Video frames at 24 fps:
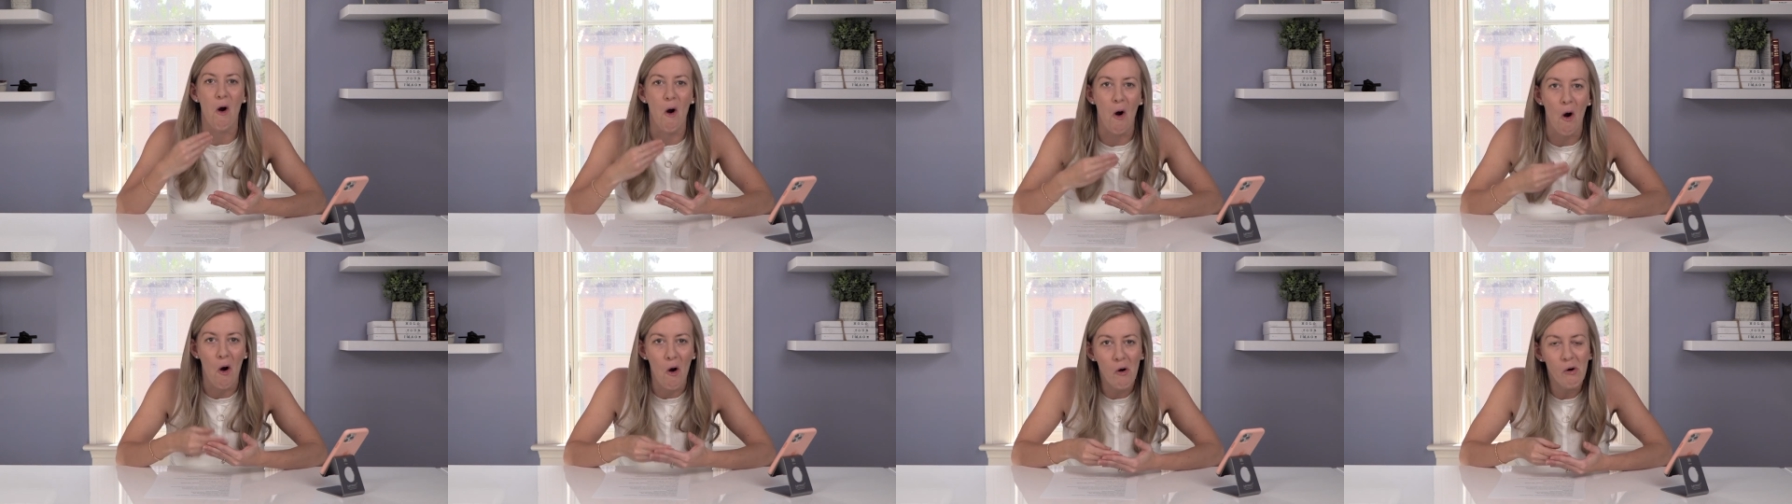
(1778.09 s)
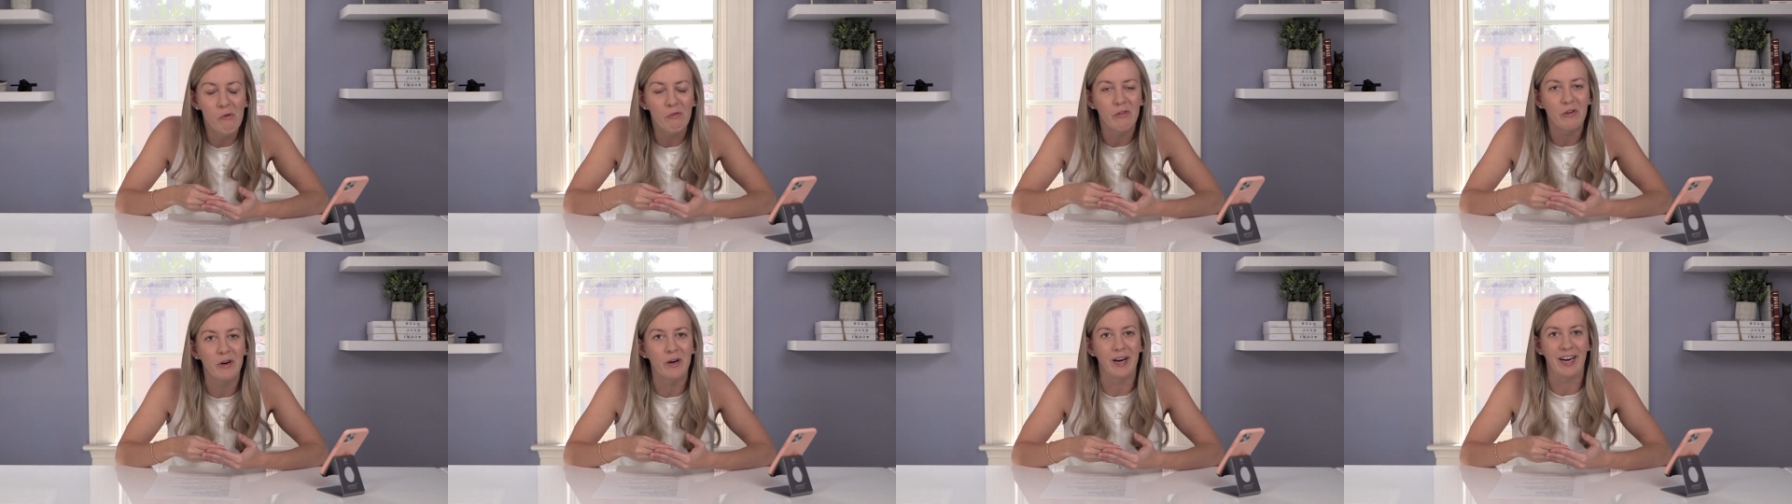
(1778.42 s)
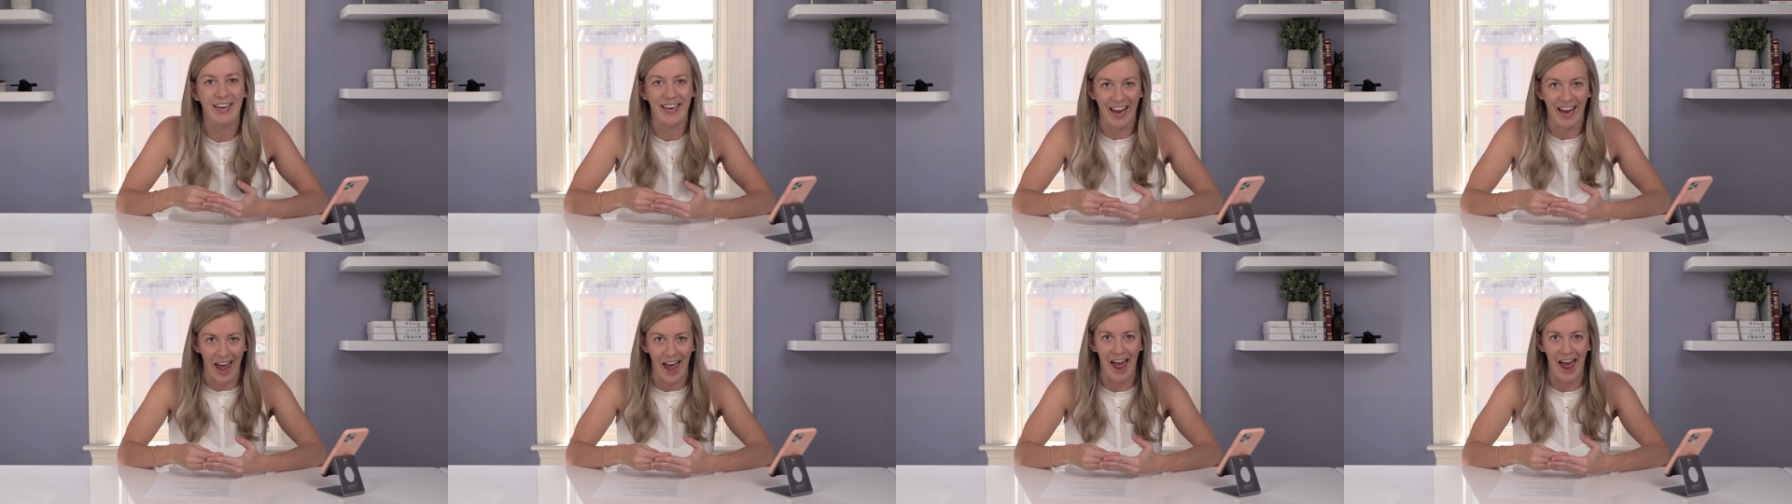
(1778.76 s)
over
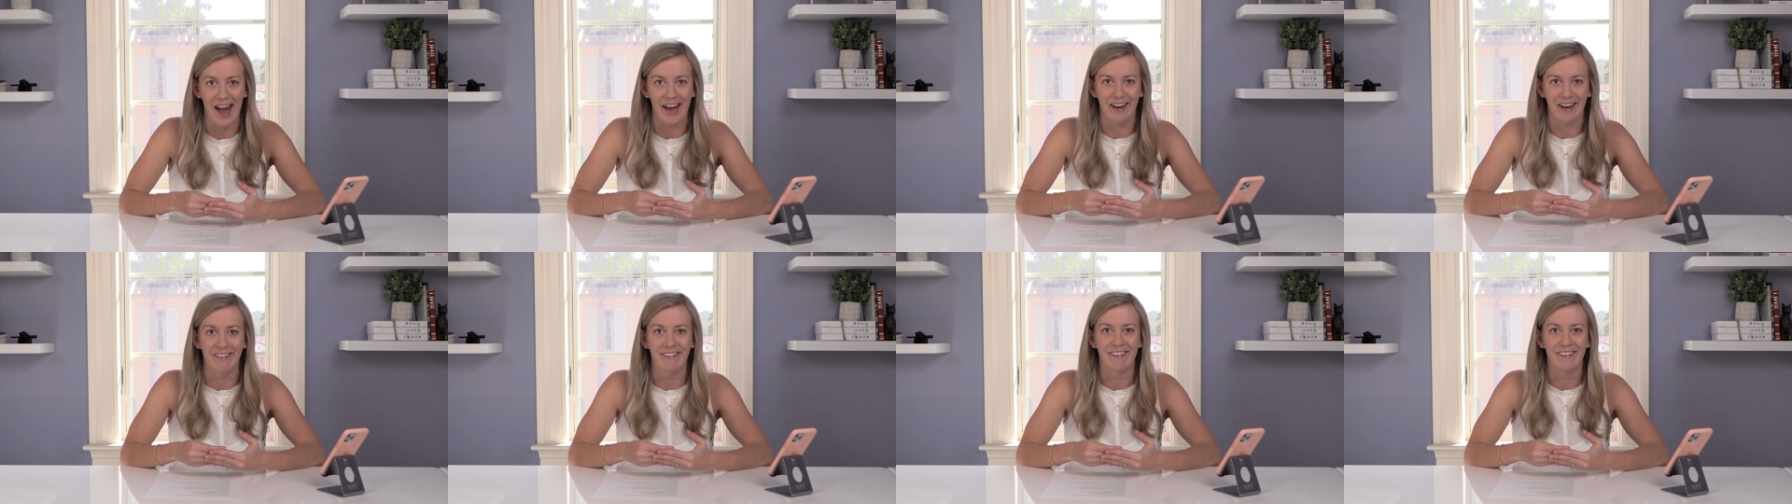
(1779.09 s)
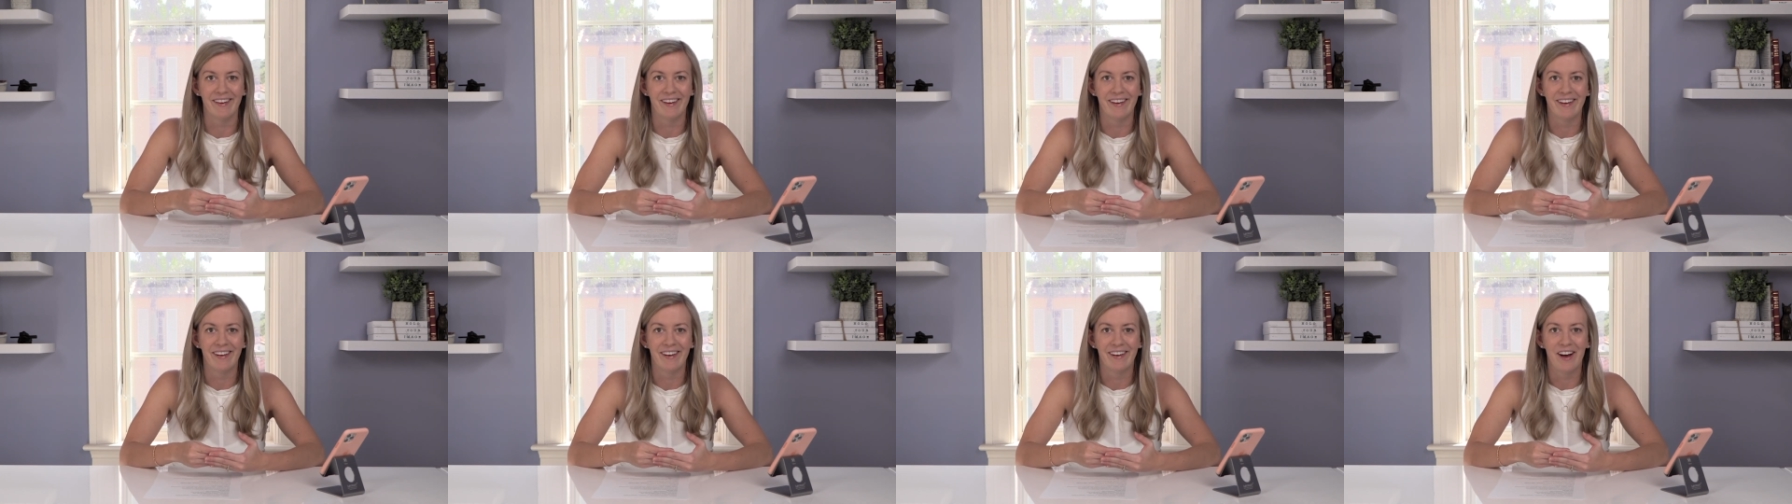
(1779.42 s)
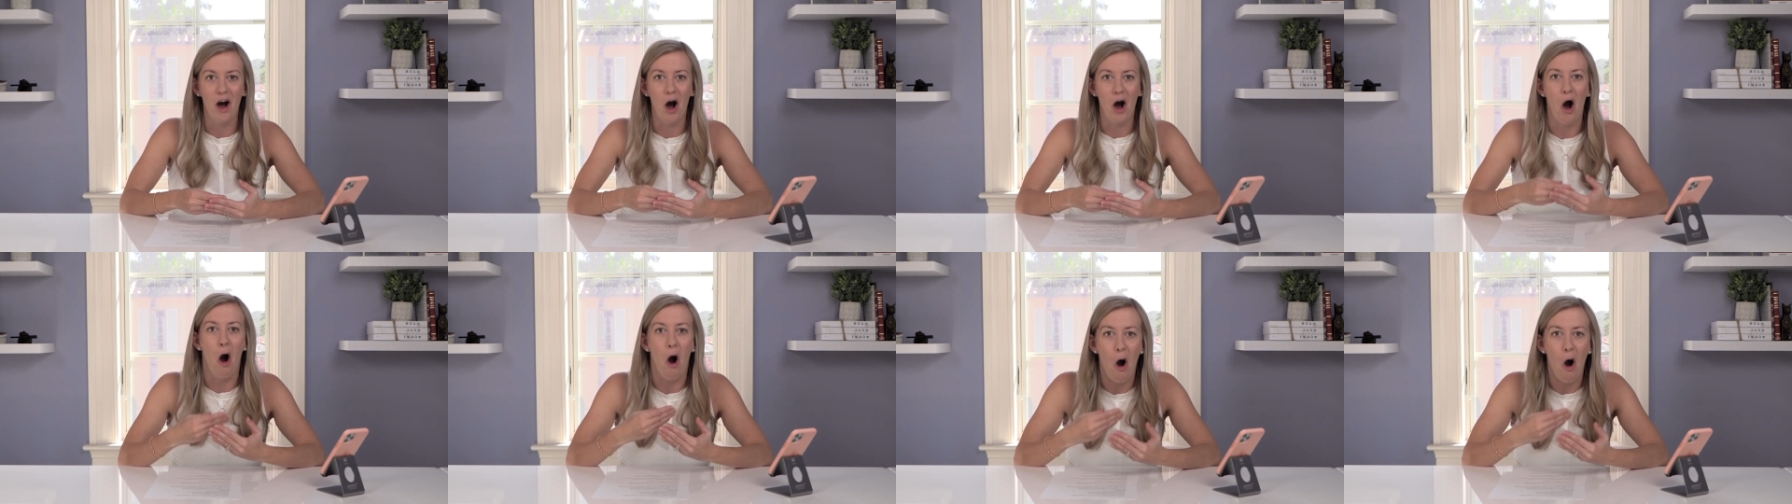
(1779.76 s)
again.
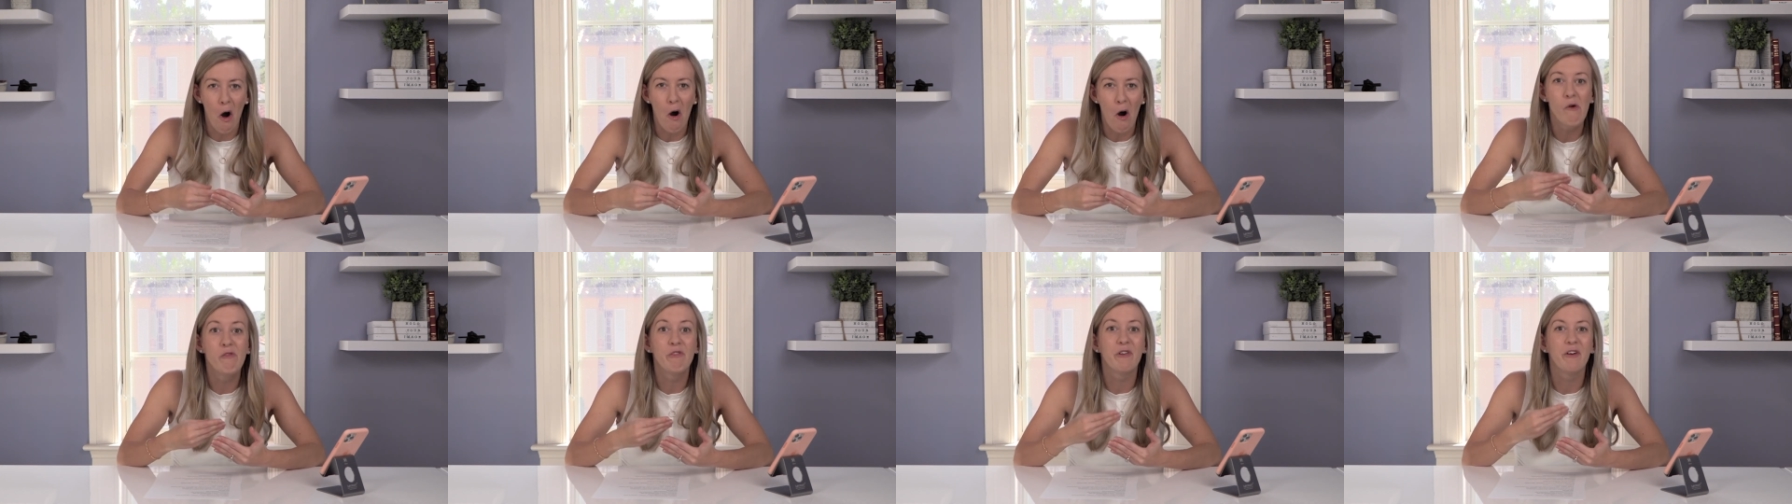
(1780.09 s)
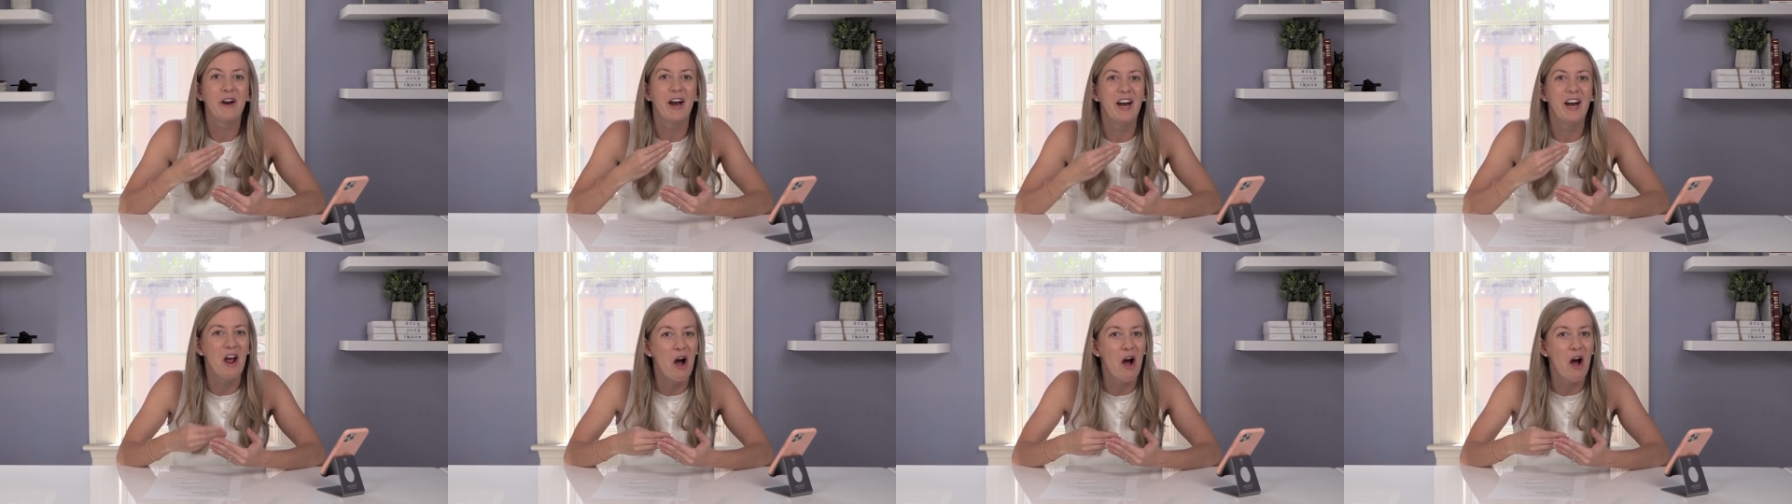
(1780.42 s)
Over and